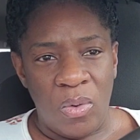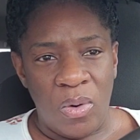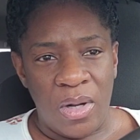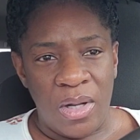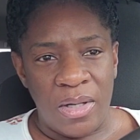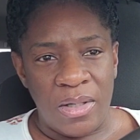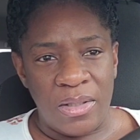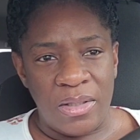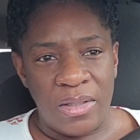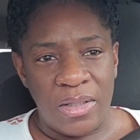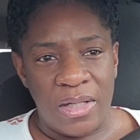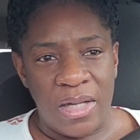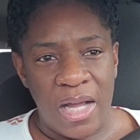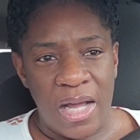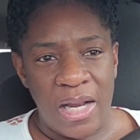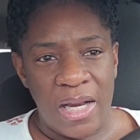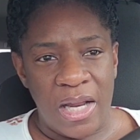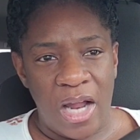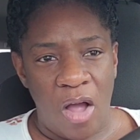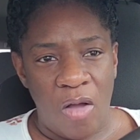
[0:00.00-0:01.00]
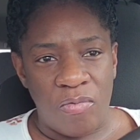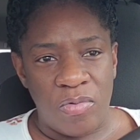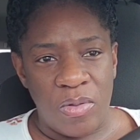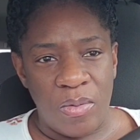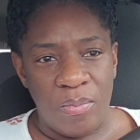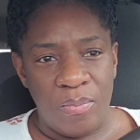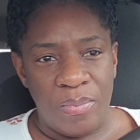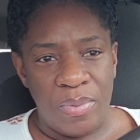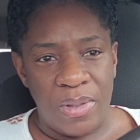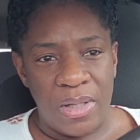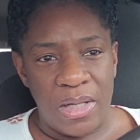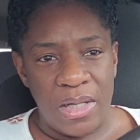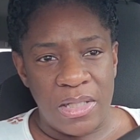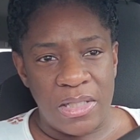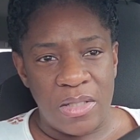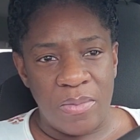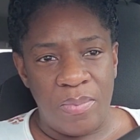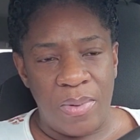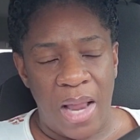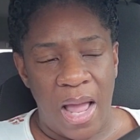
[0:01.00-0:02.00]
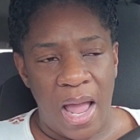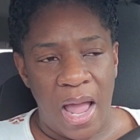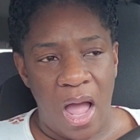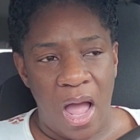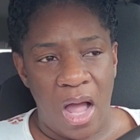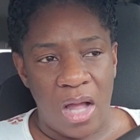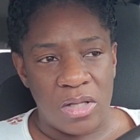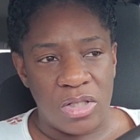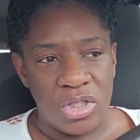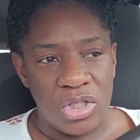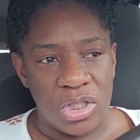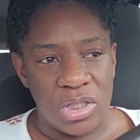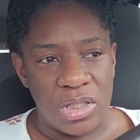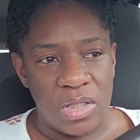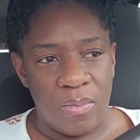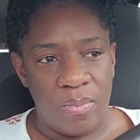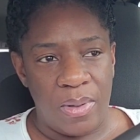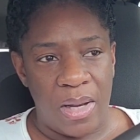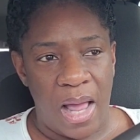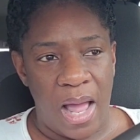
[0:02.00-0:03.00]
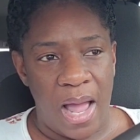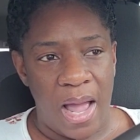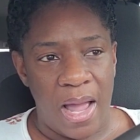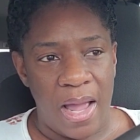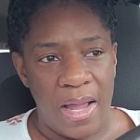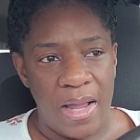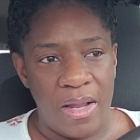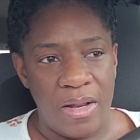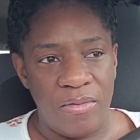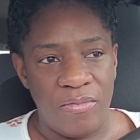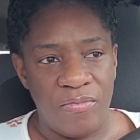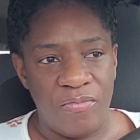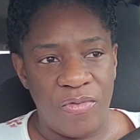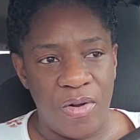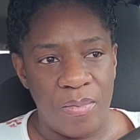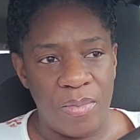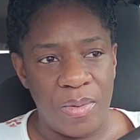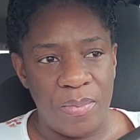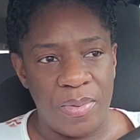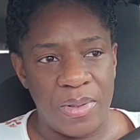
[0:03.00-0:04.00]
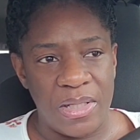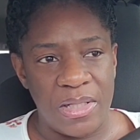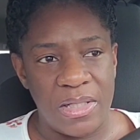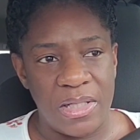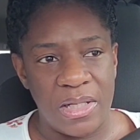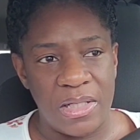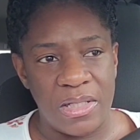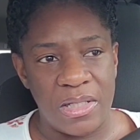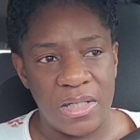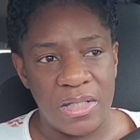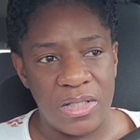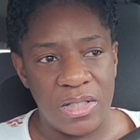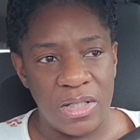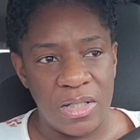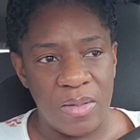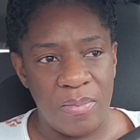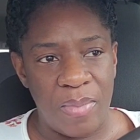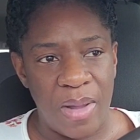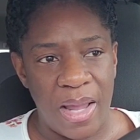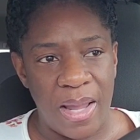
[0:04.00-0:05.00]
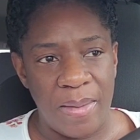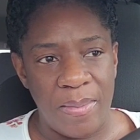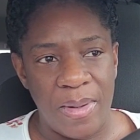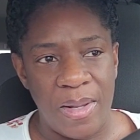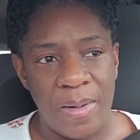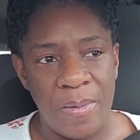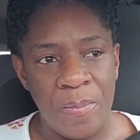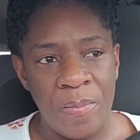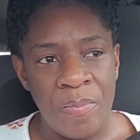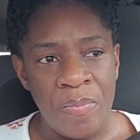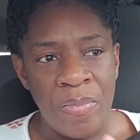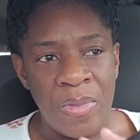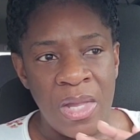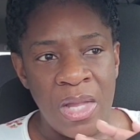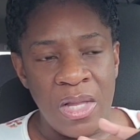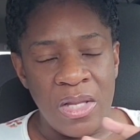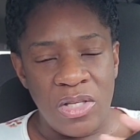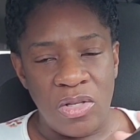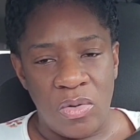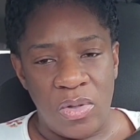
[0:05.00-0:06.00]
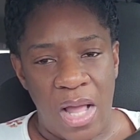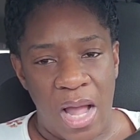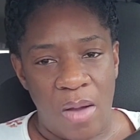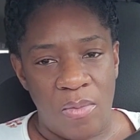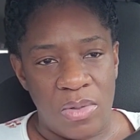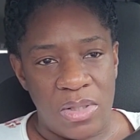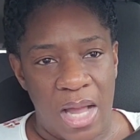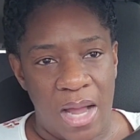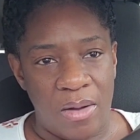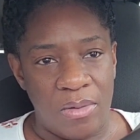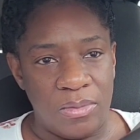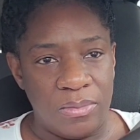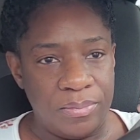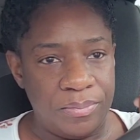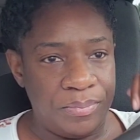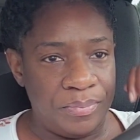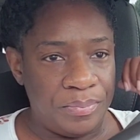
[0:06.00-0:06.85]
for cutting off the blood supply, oxygen supply from the placenta to the baby. So that was out.